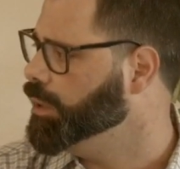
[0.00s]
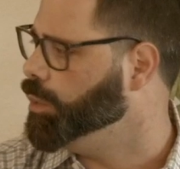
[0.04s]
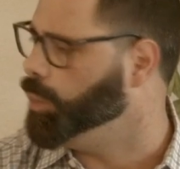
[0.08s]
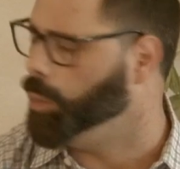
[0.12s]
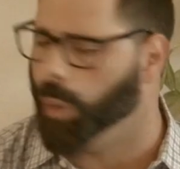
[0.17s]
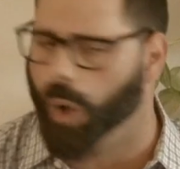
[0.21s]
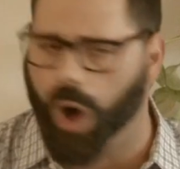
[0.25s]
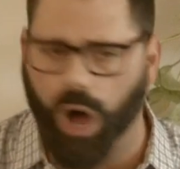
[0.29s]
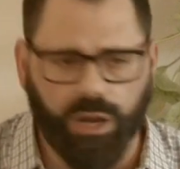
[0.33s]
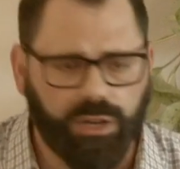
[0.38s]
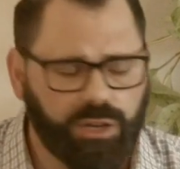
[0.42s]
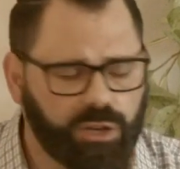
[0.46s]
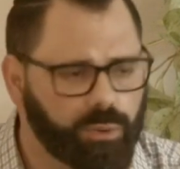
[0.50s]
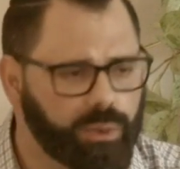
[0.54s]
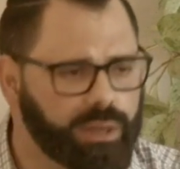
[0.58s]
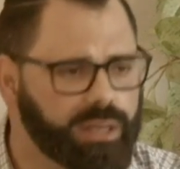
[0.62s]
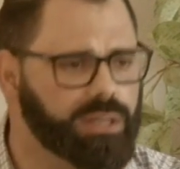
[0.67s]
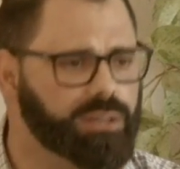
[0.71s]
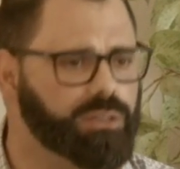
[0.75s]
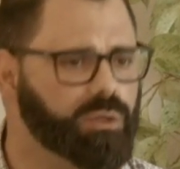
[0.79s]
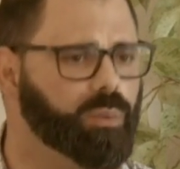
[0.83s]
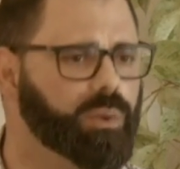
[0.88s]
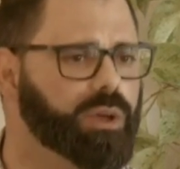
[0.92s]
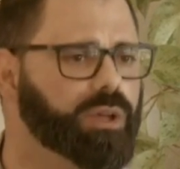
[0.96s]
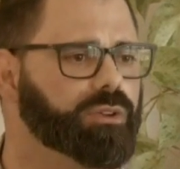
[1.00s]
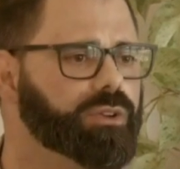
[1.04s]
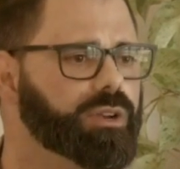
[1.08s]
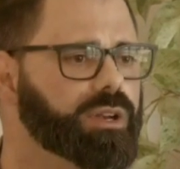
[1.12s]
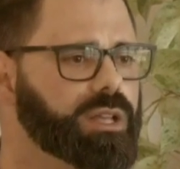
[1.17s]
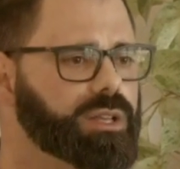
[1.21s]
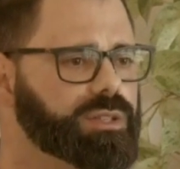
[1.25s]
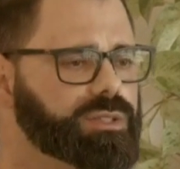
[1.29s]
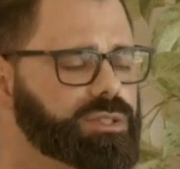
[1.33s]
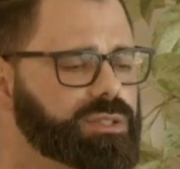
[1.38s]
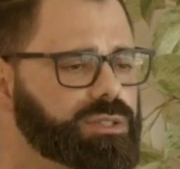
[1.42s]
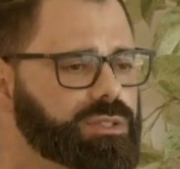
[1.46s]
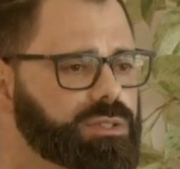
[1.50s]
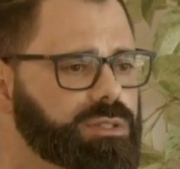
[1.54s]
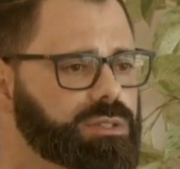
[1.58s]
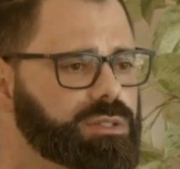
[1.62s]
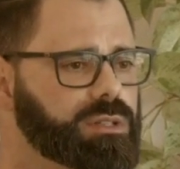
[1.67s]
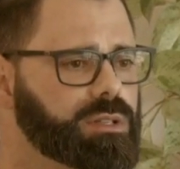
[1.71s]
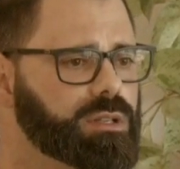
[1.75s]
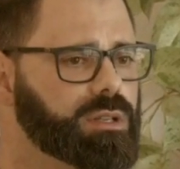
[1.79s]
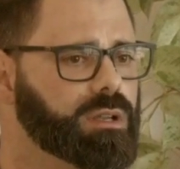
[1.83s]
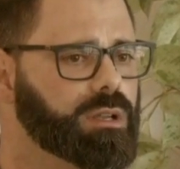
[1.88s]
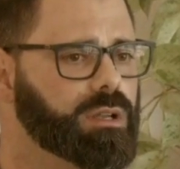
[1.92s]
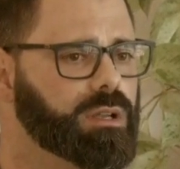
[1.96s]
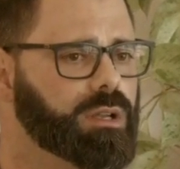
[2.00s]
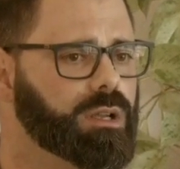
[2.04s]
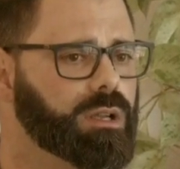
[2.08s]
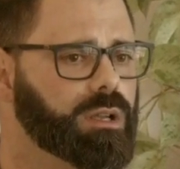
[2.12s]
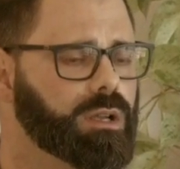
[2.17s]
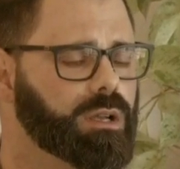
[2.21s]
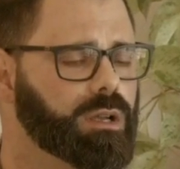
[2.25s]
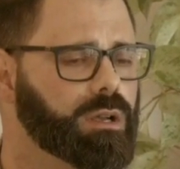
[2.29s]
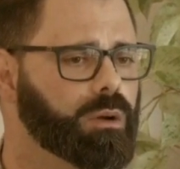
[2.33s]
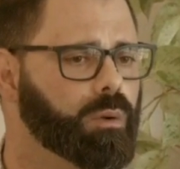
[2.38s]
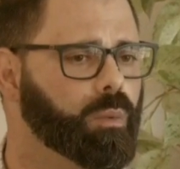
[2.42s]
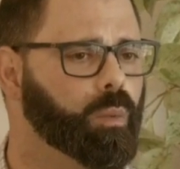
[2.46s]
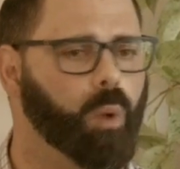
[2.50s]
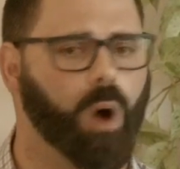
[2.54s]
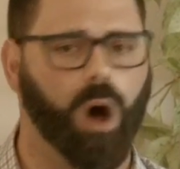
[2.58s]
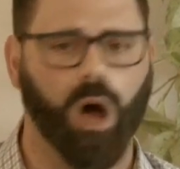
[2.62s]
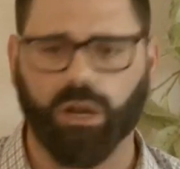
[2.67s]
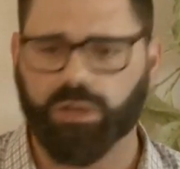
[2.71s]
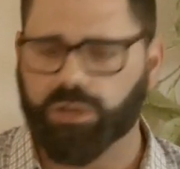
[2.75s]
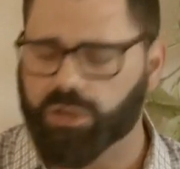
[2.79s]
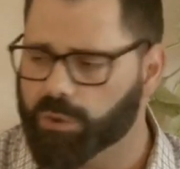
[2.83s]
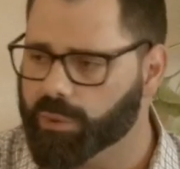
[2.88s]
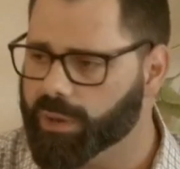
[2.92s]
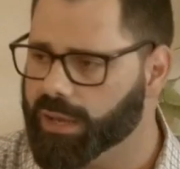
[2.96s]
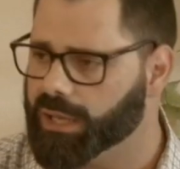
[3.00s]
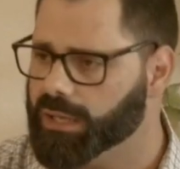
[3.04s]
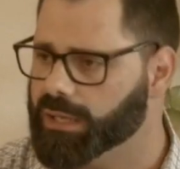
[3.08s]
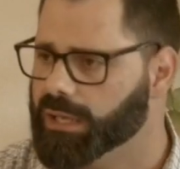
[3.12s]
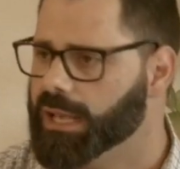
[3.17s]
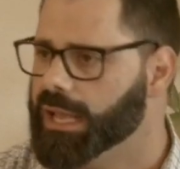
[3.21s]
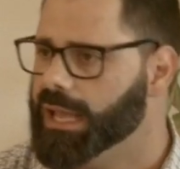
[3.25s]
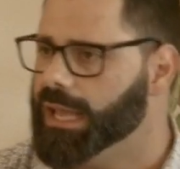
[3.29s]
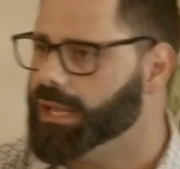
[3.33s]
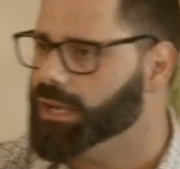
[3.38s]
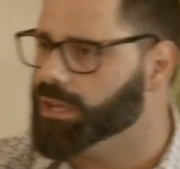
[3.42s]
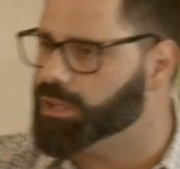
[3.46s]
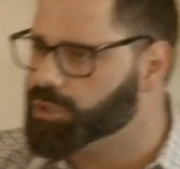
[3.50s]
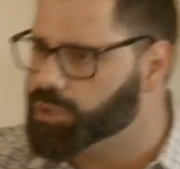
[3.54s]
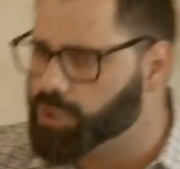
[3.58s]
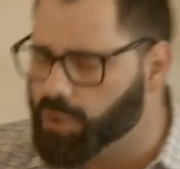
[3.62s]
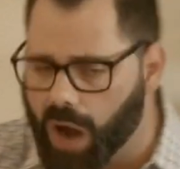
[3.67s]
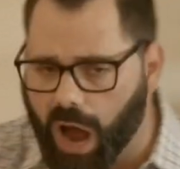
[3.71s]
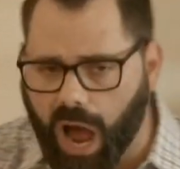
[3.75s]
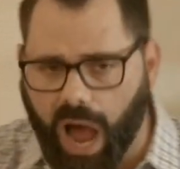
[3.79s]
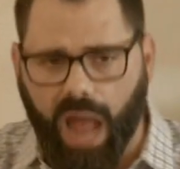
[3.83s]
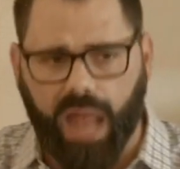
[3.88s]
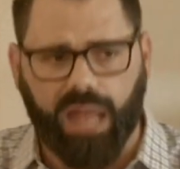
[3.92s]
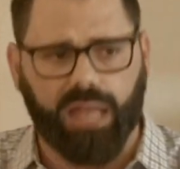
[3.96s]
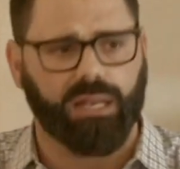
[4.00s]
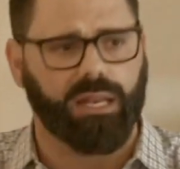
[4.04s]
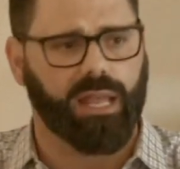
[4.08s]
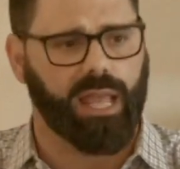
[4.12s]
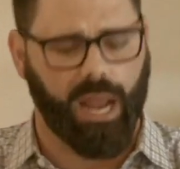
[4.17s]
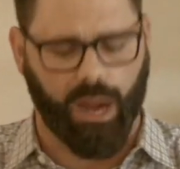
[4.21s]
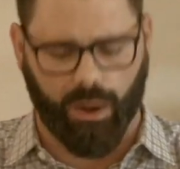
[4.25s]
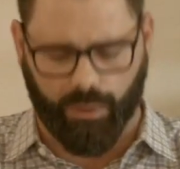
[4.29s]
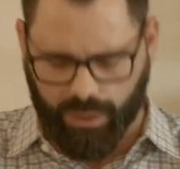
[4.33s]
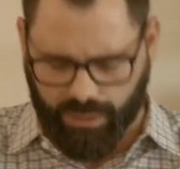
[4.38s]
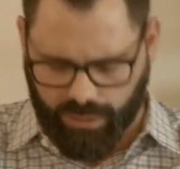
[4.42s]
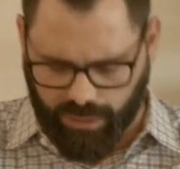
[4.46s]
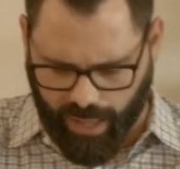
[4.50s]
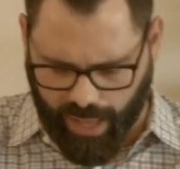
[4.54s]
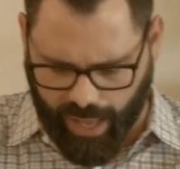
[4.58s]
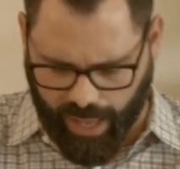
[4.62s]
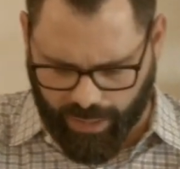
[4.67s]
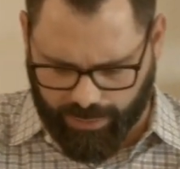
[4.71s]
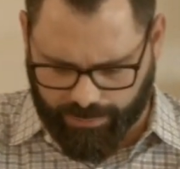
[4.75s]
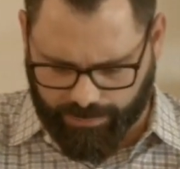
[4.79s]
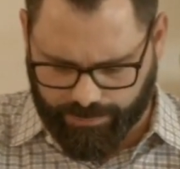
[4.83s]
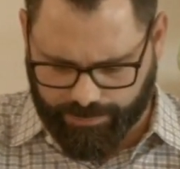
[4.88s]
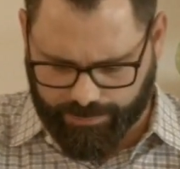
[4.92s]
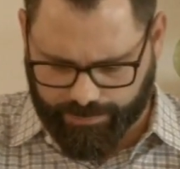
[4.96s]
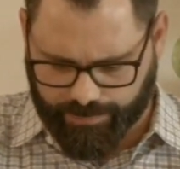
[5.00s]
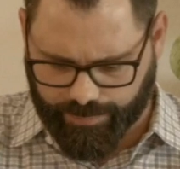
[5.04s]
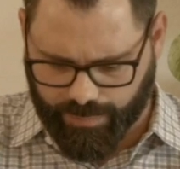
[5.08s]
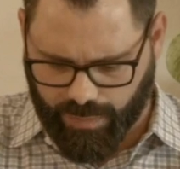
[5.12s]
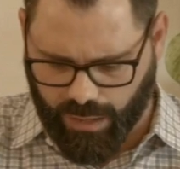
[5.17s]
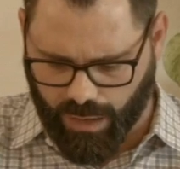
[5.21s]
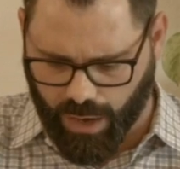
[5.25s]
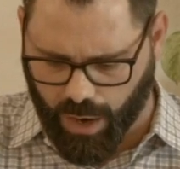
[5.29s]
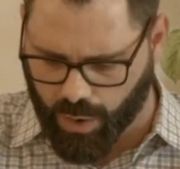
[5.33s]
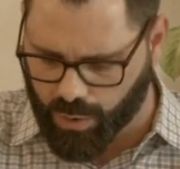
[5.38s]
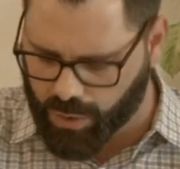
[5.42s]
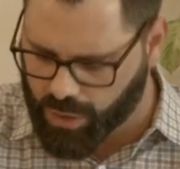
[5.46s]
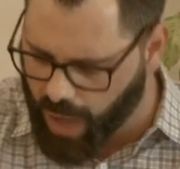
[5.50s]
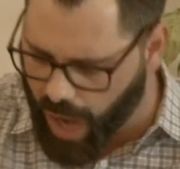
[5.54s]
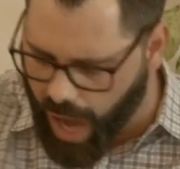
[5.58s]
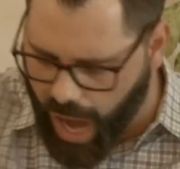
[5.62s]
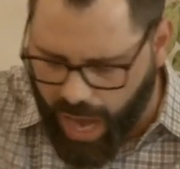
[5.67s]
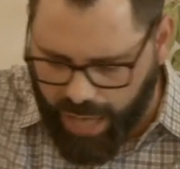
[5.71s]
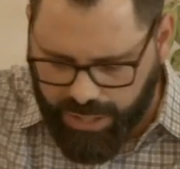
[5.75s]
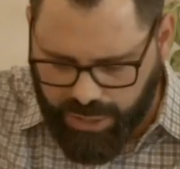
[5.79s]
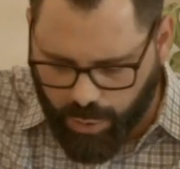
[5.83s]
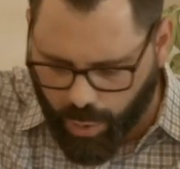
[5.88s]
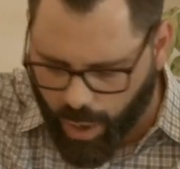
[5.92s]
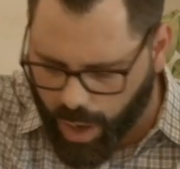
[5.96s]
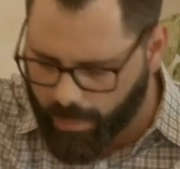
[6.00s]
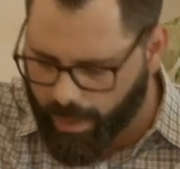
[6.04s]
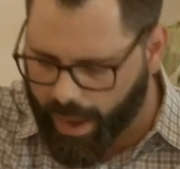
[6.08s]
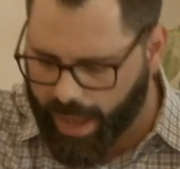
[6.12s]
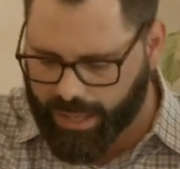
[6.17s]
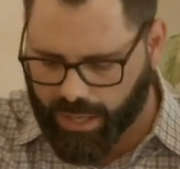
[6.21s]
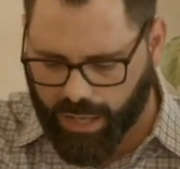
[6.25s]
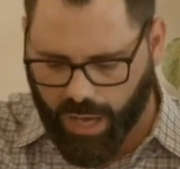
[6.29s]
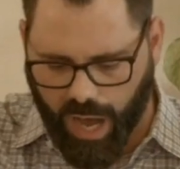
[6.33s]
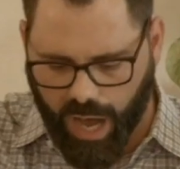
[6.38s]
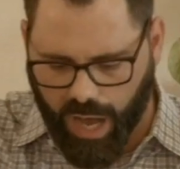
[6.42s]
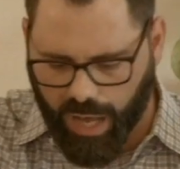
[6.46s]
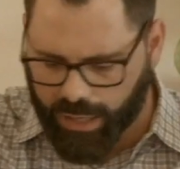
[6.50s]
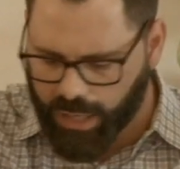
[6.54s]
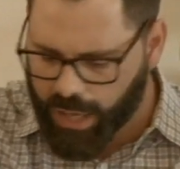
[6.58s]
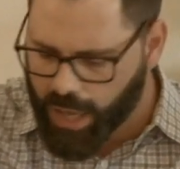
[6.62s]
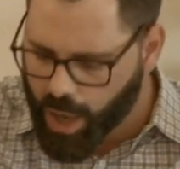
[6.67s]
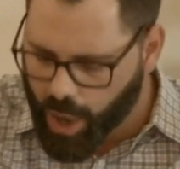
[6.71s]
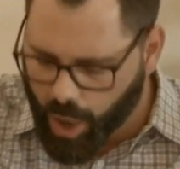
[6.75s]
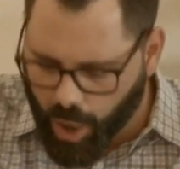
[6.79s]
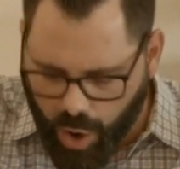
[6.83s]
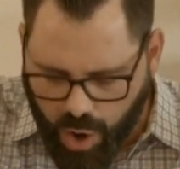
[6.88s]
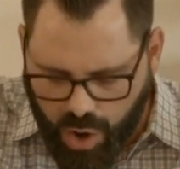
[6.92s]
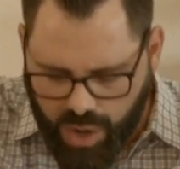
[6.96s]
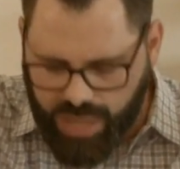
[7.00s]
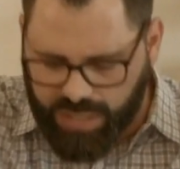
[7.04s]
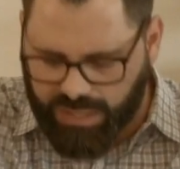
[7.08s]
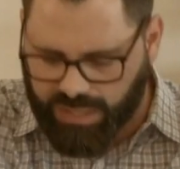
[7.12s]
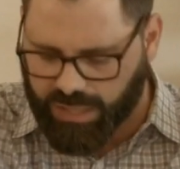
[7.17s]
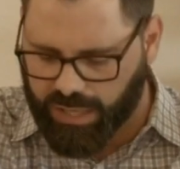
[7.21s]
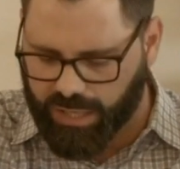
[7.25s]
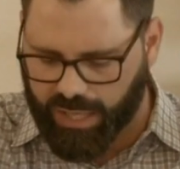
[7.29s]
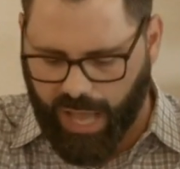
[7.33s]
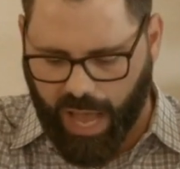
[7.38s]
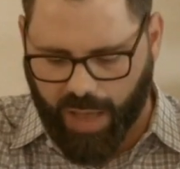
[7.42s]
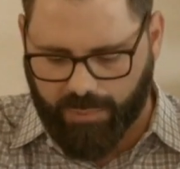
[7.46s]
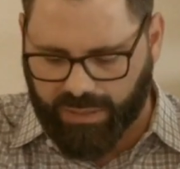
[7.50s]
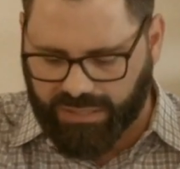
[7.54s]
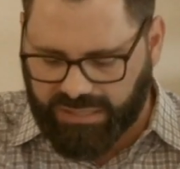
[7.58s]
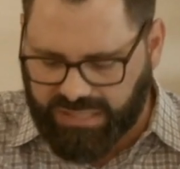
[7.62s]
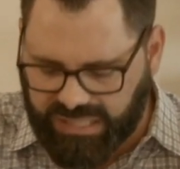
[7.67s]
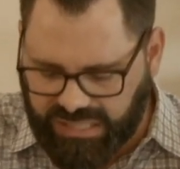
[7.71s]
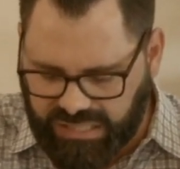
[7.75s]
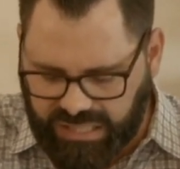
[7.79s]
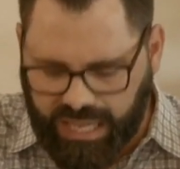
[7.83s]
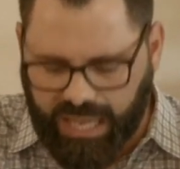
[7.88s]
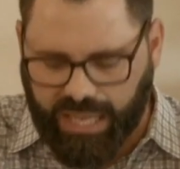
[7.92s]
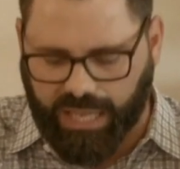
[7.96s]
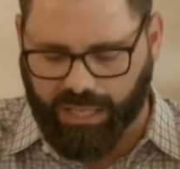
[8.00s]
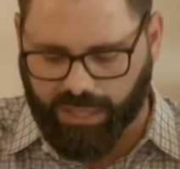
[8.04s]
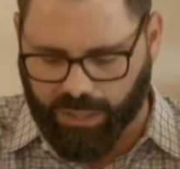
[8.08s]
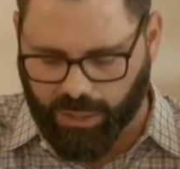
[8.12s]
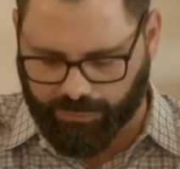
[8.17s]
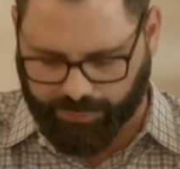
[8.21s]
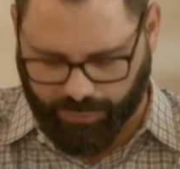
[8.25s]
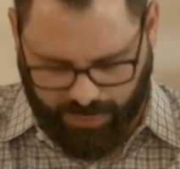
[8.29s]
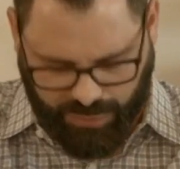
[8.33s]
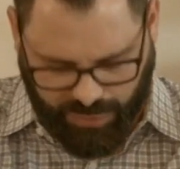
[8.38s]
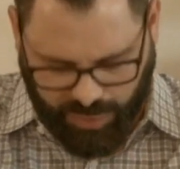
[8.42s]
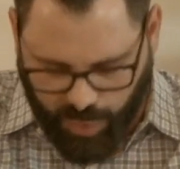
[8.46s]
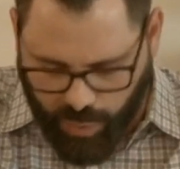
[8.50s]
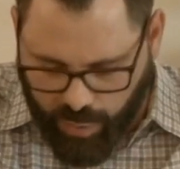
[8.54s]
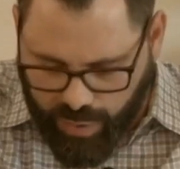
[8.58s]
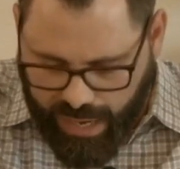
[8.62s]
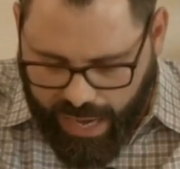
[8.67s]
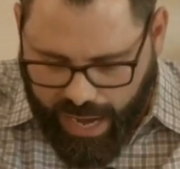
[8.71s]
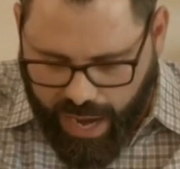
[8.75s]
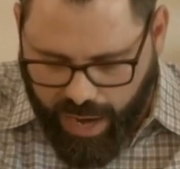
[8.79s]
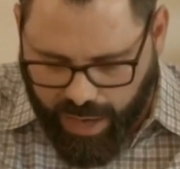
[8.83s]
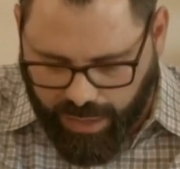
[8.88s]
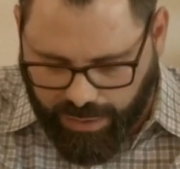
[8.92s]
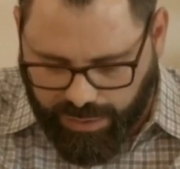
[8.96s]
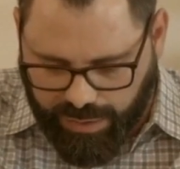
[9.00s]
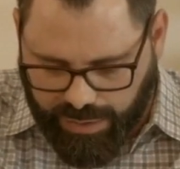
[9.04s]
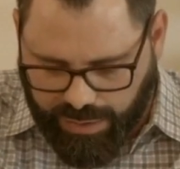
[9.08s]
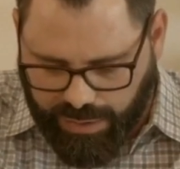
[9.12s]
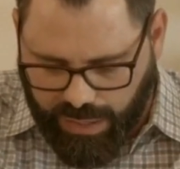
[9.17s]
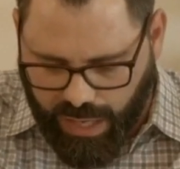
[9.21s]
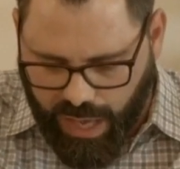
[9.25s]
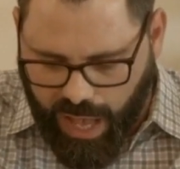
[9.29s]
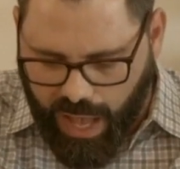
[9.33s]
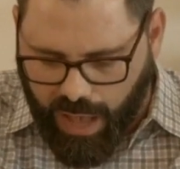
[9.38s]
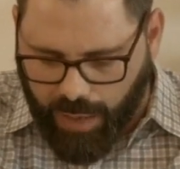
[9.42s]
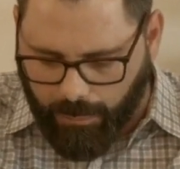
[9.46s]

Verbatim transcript: Wandering in the wilderness, wandering in a dry and arid land Oh God, you are my God. Earnestly, I've been seeking you for two years.